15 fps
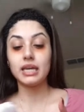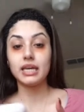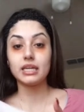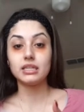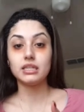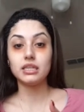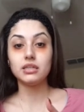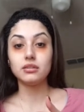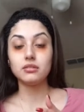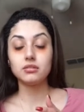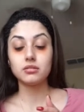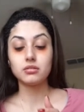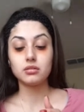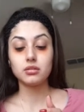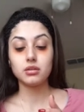handy
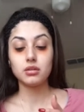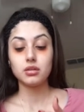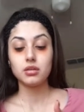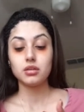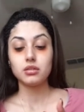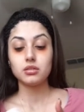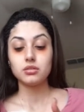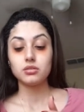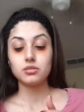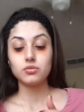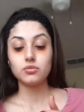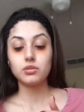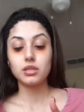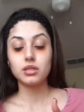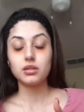
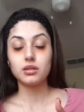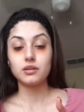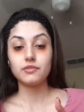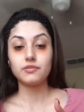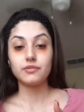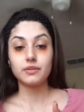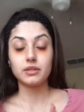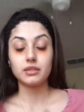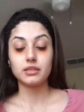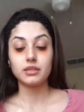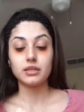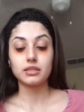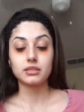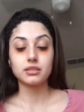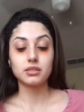to clean off any
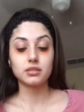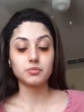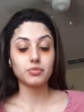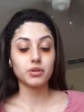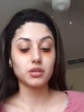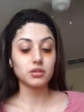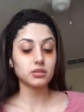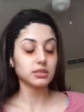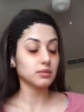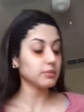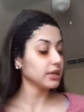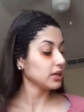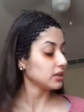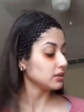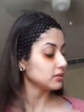excess products on my
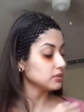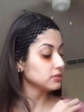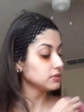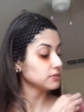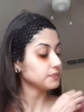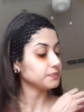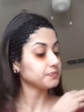hands.